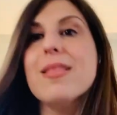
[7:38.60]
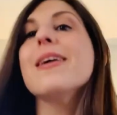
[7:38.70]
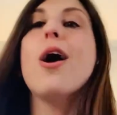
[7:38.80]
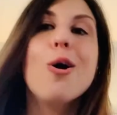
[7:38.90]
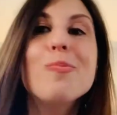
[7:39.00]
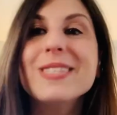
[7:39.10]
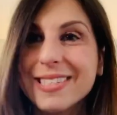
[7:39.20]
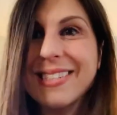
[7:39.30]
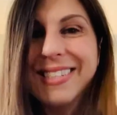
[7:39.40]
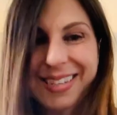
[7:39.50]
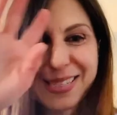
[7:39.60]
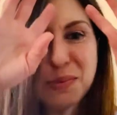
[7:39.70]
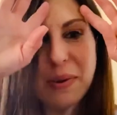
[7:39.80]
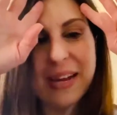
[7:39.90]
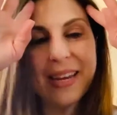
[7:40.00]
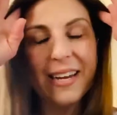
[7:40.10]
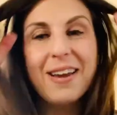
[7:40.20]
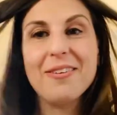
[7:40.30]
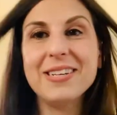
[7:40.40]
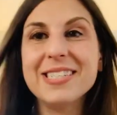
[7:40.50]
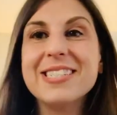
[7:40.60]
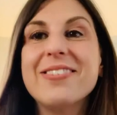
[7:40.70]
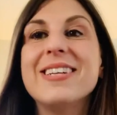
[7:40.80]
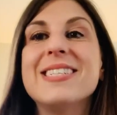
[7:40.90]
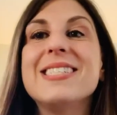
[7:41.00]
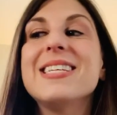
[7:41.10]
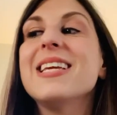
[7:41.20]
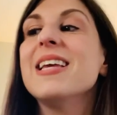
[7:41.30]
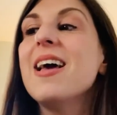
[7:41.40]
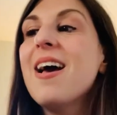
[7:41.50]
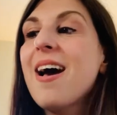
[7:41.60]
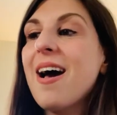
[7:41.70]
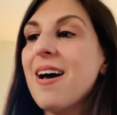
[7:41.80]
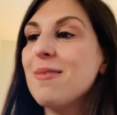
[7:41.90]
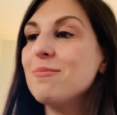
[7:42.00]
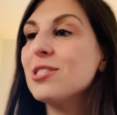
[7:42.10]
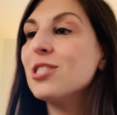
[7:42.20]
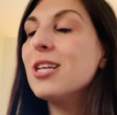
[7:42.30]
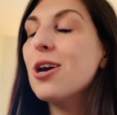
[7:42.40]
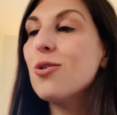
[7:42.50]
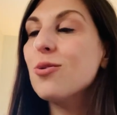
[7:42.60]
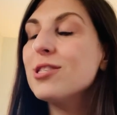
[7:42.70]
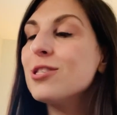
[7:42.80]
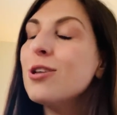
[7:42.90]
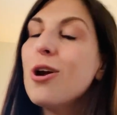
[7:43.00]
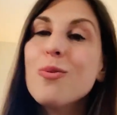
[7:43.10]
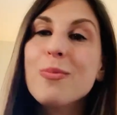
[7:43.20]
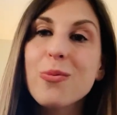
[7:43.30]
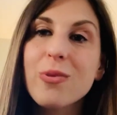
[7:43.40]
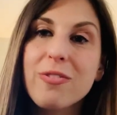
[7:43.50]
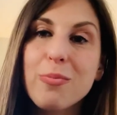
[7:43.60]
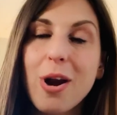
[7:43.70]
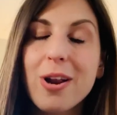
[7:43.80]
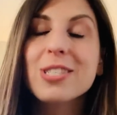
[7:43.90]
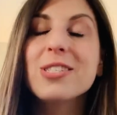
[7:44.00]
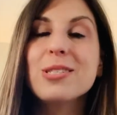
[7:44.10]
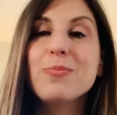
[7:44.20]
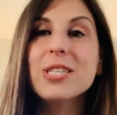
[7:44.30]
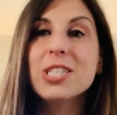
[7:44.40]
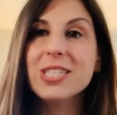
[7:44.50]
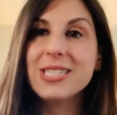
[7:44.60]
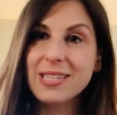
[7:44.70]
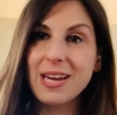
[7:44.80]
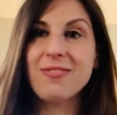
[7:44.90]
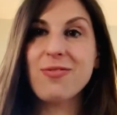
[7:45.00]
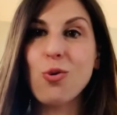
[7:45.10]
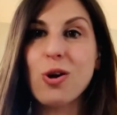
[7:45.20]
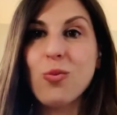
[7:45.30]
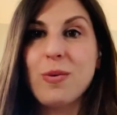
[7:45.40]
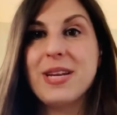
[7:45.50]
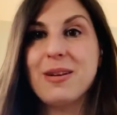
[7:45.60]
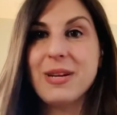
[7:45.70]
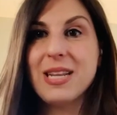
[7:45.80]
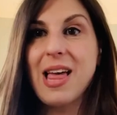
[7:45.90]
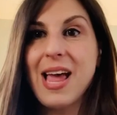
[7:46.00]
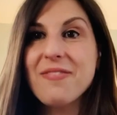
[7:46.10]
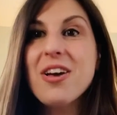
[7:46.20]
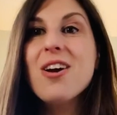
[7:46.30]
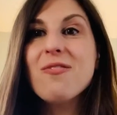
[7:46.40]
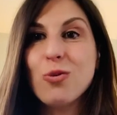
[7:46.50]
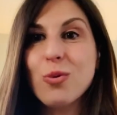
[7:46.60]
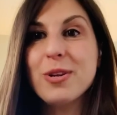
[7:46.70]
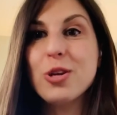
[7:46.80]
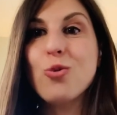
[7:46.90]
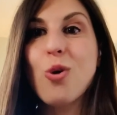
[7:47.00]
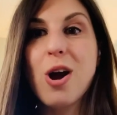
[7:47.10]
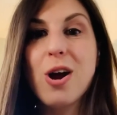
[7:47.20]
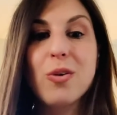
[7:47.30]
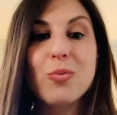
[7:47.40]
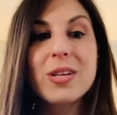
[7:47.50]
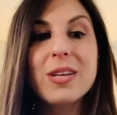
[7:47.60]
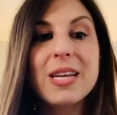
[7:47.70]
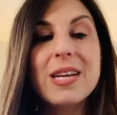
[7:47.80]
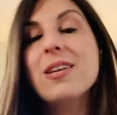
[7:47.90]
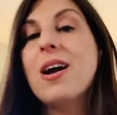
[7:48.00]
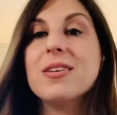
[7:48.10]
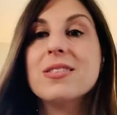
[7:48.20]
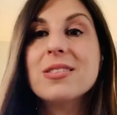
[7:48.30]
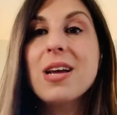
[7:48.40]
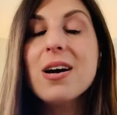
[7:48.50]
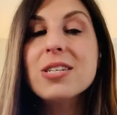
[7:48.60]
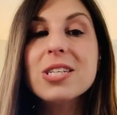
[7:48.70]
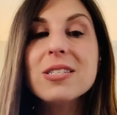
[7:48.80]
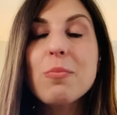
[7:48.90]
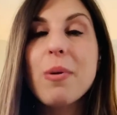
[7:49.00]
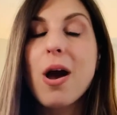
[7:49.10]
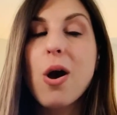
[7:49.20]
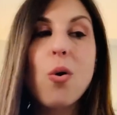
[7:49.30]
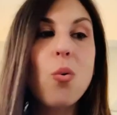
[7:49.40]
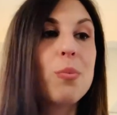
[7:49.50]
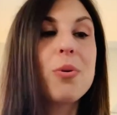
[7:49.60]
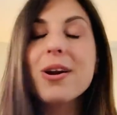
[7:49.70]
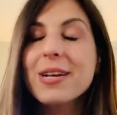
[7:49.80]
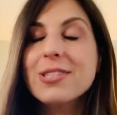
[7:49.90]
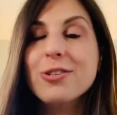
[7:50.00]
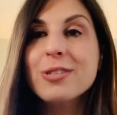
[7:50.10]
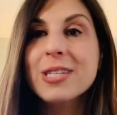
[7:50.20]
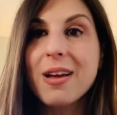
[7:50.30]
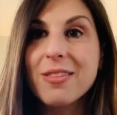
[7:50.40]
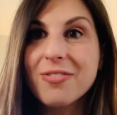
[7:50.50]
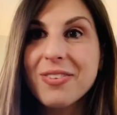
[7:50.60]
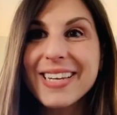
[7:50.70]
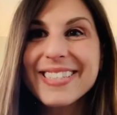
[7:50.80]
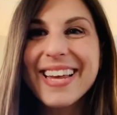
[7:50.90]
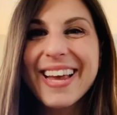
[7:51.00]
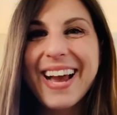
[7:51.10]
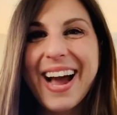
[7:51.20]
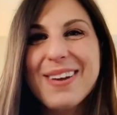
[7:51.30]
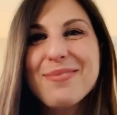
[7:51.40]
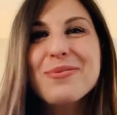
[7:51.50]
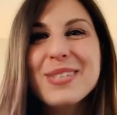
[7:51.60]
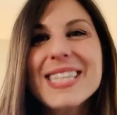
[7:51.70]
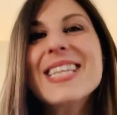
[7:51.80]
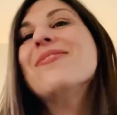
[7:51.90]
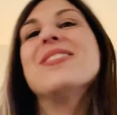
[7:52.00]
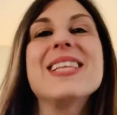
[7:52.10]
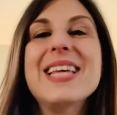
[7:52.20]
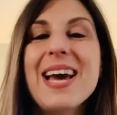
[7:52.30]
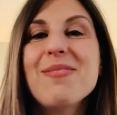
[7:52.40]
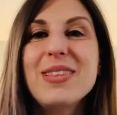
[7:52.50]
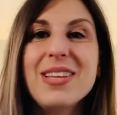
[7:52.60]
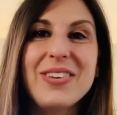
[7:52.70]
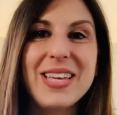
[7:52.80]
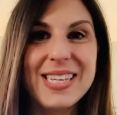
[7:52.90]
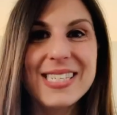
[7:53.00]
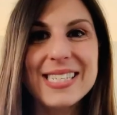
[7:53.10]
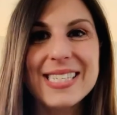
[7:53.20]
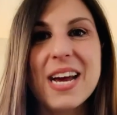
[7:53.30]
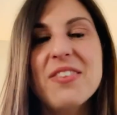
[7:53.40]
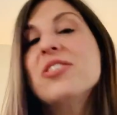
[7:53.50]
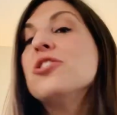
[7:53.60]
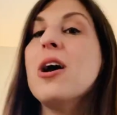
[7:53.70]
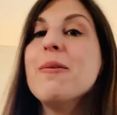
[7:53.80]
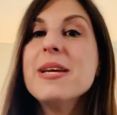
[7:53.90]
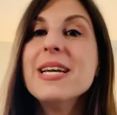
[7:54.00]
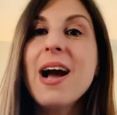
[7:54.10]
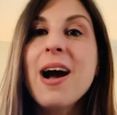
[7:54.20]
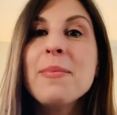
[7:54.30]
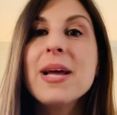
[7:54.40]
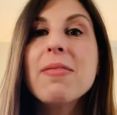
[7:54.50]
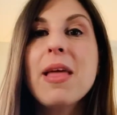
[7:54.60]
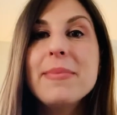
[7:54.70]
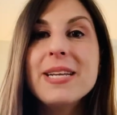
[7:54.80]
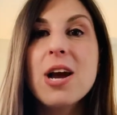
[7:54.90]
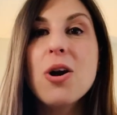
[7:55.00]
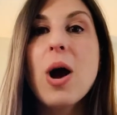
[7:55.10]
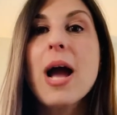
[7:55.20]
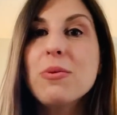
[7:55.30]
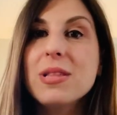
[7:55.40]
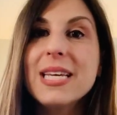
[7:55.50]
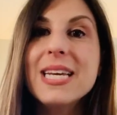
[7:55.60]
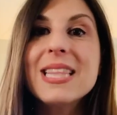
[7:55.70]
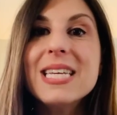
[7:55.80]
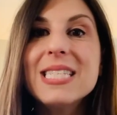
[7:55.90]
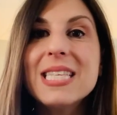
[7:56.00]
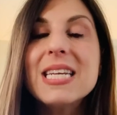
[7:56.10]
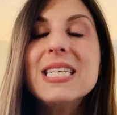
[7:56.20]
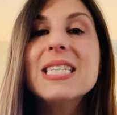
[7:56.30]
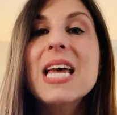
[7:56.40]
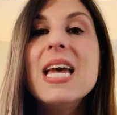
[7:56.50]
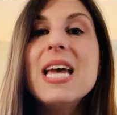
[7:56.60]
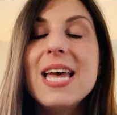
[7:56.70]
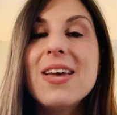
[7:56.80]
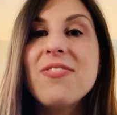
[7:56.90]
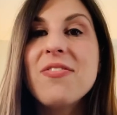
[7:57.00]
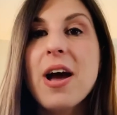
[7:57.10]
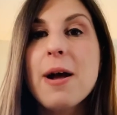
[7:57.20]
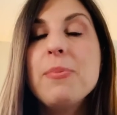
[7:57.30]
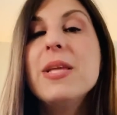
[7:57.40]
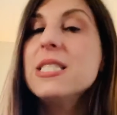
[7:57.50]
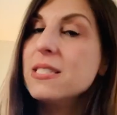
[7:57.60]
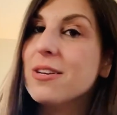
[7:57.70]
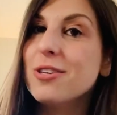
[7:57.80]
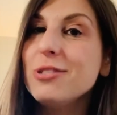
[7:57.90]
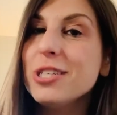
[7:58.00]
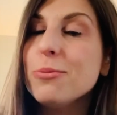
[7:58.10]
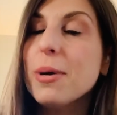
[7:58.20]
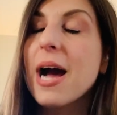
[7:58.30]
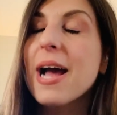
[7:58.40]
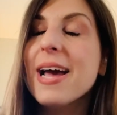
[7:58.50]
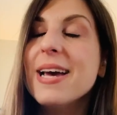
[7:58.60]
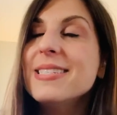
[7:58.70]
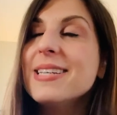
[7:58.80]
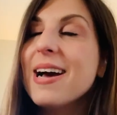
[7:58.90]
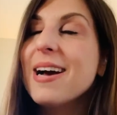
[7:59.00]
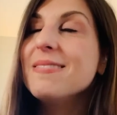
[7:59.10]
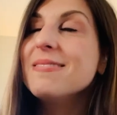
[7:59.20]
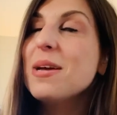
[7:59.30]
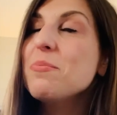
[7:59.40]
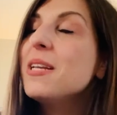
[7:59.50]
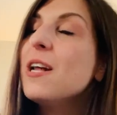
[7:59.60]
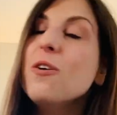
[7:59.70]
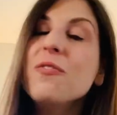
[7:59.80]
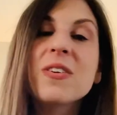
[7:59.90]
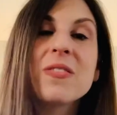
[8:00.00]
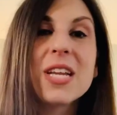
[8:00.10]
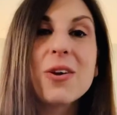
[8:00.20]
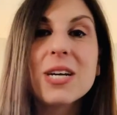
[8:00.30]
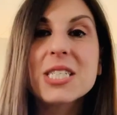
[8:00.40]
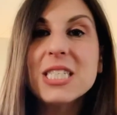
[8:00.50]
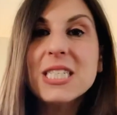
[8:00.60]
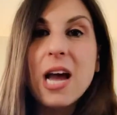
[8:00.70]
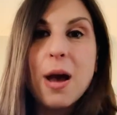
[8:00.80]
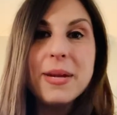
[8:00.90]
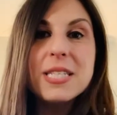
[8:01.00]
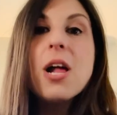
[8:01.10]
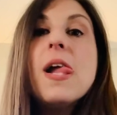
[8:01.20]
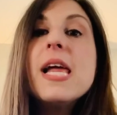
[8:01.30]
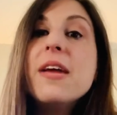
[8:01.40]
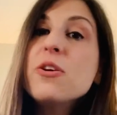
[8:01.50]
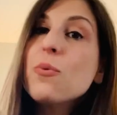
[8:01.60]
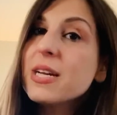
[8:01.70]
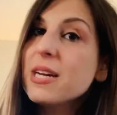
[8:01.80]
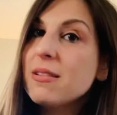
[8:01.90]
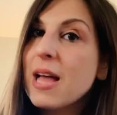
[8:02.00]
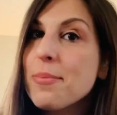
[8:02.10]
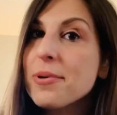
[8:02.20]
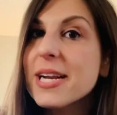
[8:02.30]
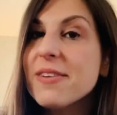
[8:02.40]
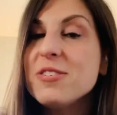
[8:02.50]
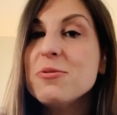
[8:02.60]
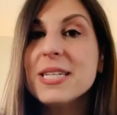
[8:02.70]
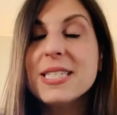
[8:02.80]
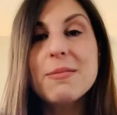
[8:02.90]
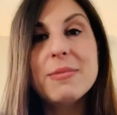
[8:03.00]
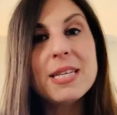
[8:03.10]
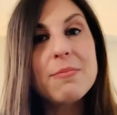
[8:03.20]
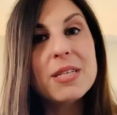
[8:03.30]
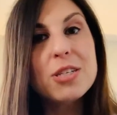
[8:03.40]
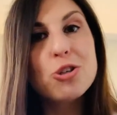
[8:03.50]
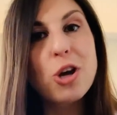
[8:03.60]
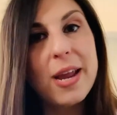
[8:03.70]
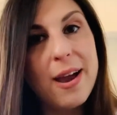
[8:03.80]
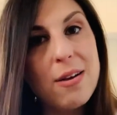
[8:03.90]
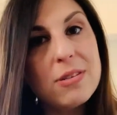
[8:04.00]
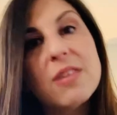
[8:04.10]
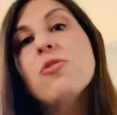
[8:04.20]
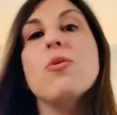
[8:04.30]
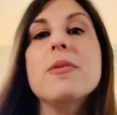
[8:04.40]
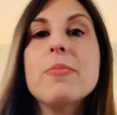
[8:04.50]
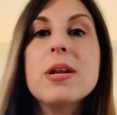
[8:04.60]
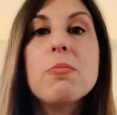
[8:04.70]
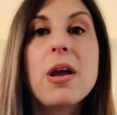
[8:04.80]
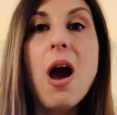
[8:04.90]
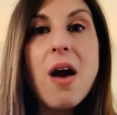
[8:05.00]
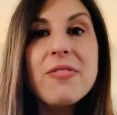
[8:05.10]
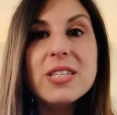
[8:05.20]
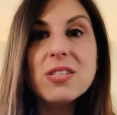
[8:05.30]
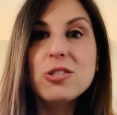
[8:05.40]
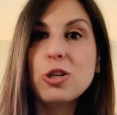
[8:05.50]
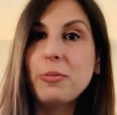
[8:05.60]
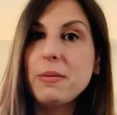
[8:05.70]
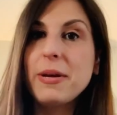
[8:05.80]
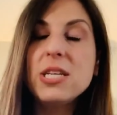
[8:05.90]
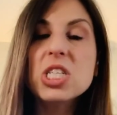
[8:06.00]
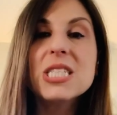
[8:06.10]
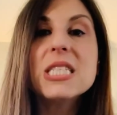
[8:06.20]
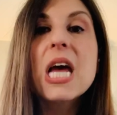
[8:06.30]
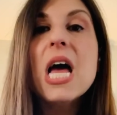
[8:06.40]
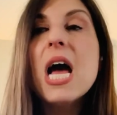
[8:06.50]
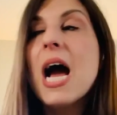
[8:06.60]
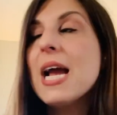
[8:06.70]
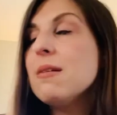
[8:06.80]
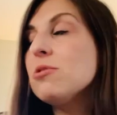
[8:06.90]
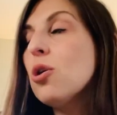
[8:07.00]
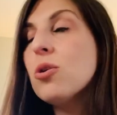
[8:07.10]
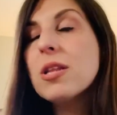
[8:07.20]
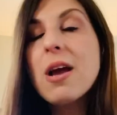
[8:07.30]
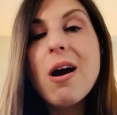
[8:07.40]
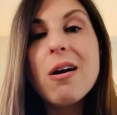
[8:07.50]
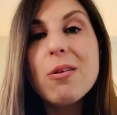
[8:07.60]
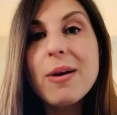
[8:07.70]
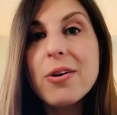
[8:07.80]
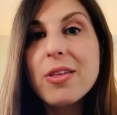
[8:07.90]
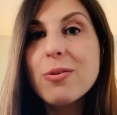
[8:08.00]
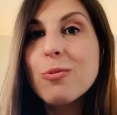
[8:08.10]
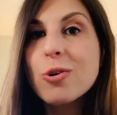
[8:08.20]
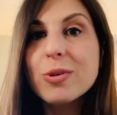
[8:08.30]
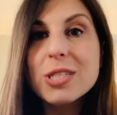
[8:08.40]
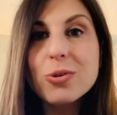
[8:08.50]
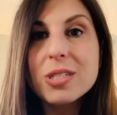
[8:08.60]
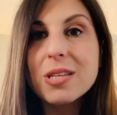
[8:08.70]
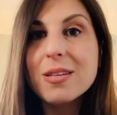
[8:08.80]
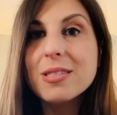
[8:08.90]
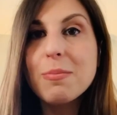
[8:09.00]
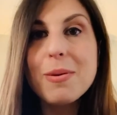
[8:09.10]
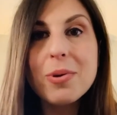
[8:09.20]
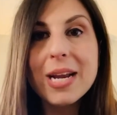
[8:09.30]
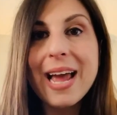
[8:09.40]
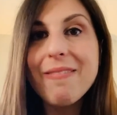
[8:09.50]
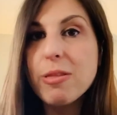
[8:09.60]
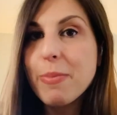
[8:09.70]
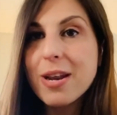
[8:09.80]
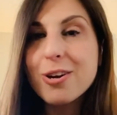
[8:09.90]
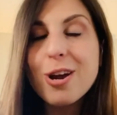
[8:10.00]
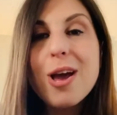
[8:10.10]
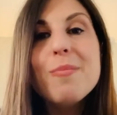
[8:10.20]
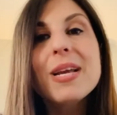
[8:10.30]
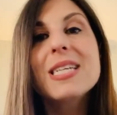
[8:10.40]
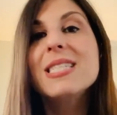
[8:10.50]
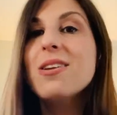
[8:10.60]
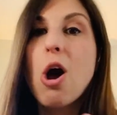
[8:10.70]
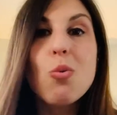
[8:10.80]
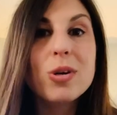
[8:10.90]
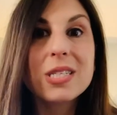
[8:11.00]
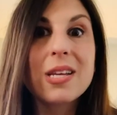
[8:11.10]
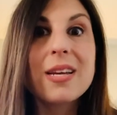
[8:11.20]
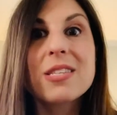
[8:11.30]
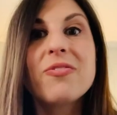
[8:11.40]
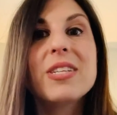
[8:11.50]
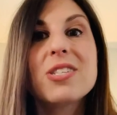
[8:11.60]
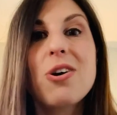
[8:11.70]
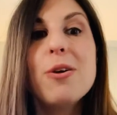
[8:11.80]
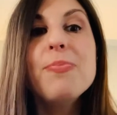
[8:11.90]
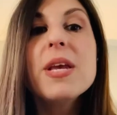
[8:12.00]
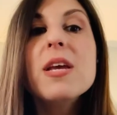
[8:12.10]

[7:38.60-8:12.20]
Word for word: like all businesses, but you know, it's just great to see um, so, so many wonderful products, especially designed for women in midlife, for women who are really uh, conscious about what products they're using on their face. I really, really have been loving this stuff. Drop me a comment, let me know. I will link these things if um, this is on YouTube and uh, let me know if you have any questions, comments, if you want to collaborate, if you want to send me something to try out, if you want me to put it in my office to show my patients. I am totally all about it. The more resources resources that people can have, the better, because not one size fits all.